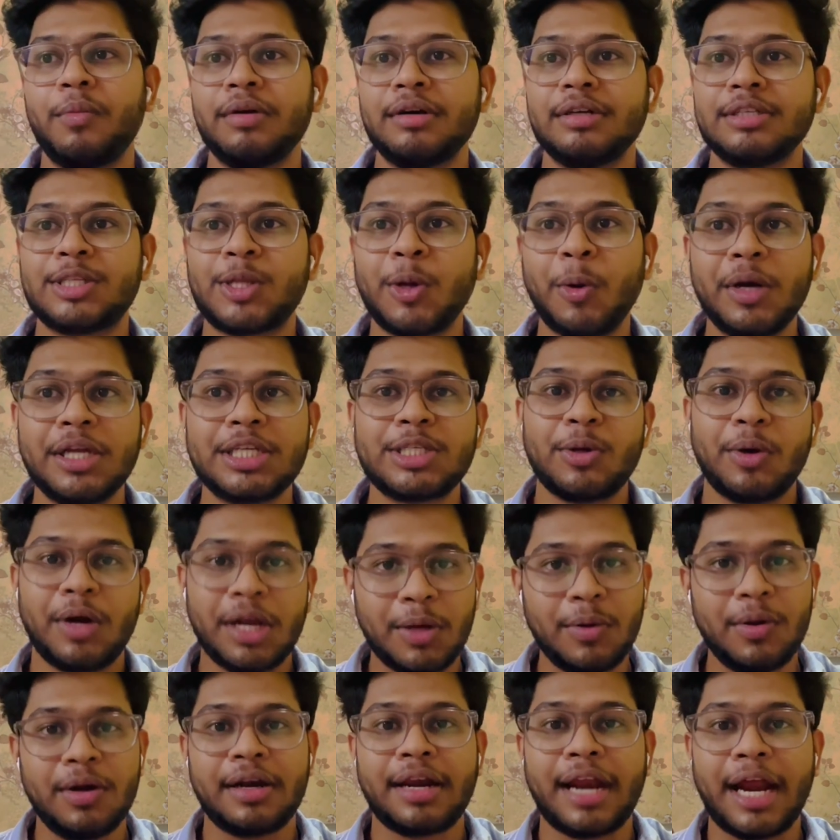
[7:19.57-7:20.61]
Slowly
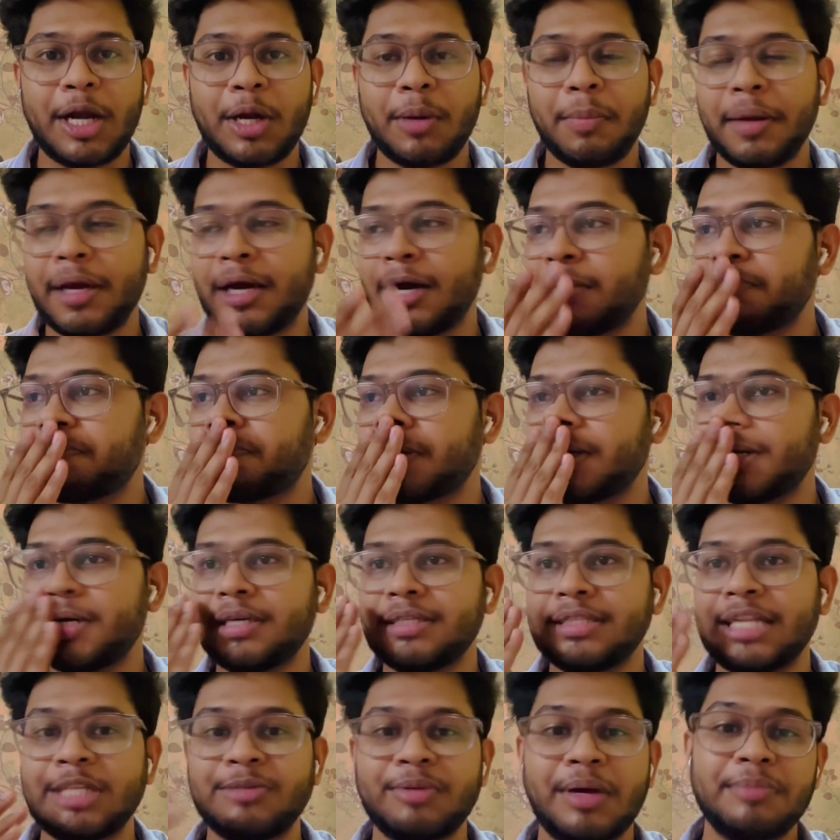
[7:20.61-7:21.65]
you will try to pick up.
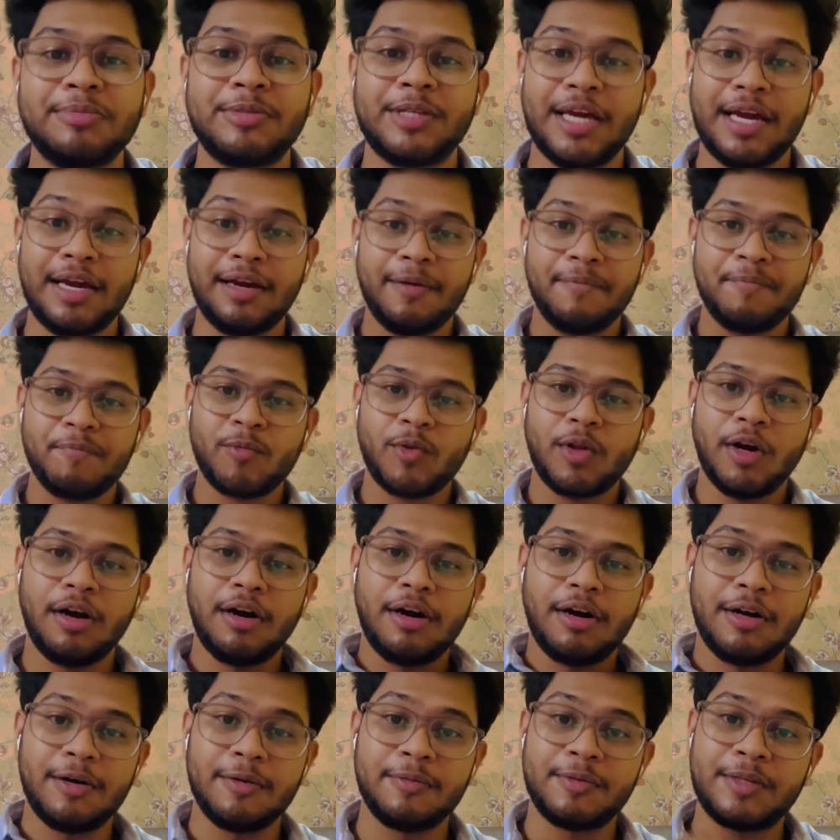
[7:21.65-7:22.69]
That's why I'm saying,
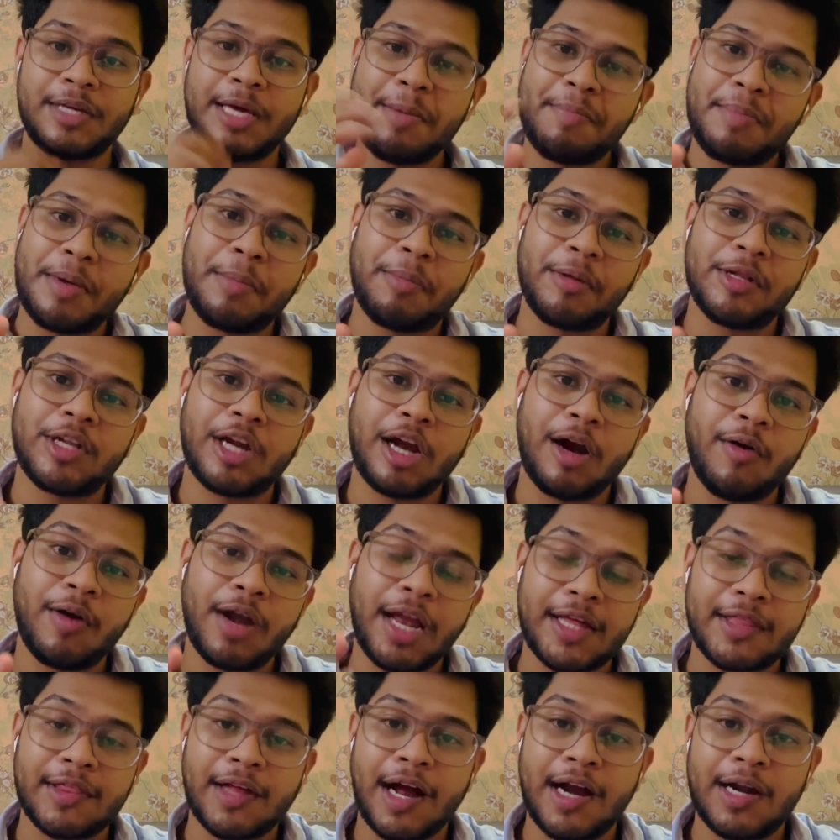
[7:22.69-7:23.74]
keep people around
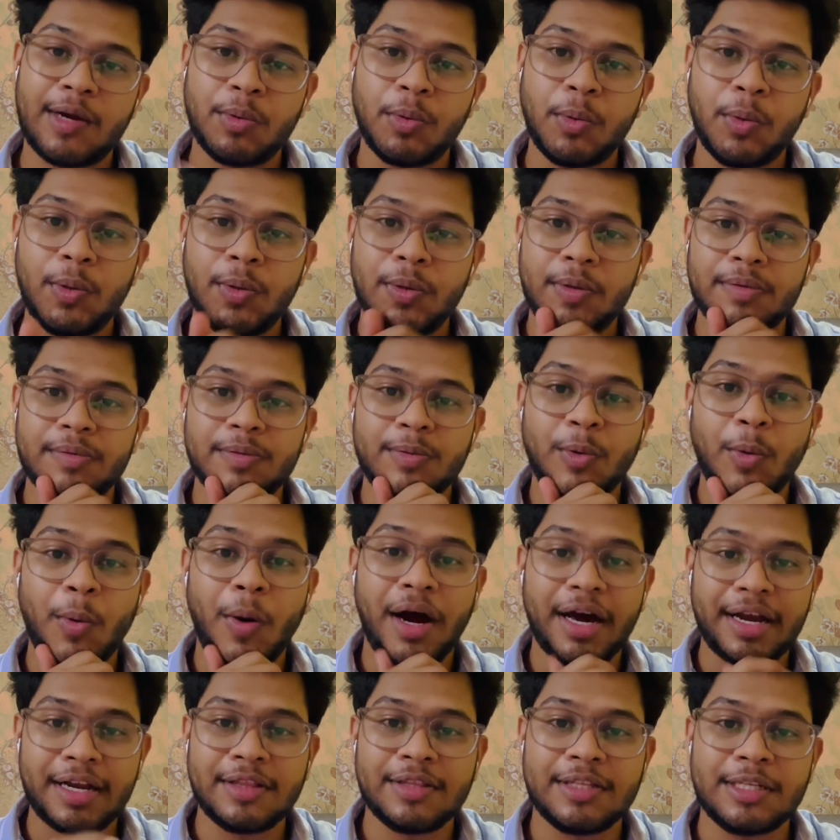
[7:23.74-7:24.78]
like that who
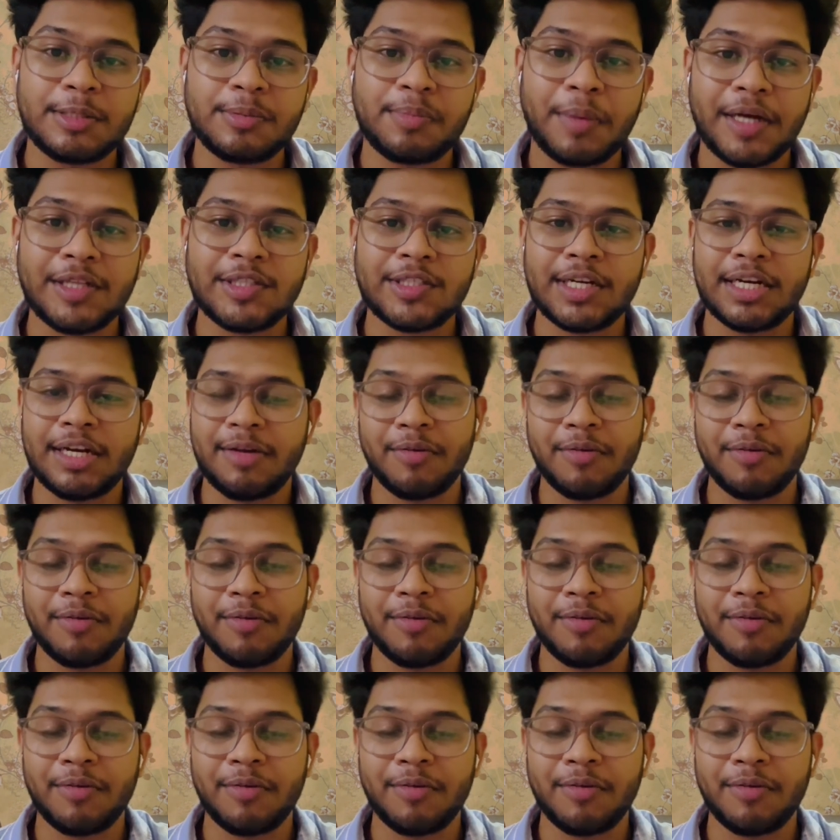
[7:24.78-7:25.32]
are in this mindset.